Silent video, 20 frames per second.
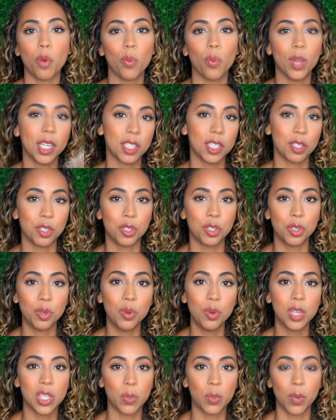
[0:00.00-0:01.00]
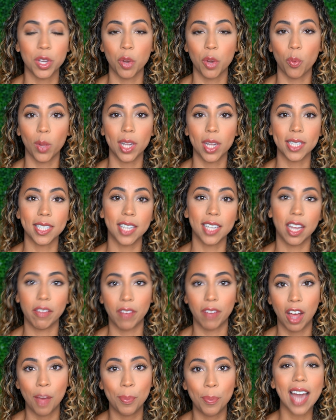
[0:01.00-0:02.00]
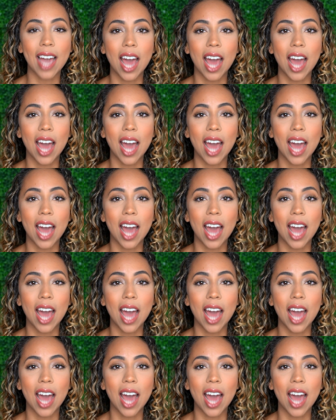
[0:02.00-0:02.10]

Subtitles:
willing to do, it's what you're willing to give up.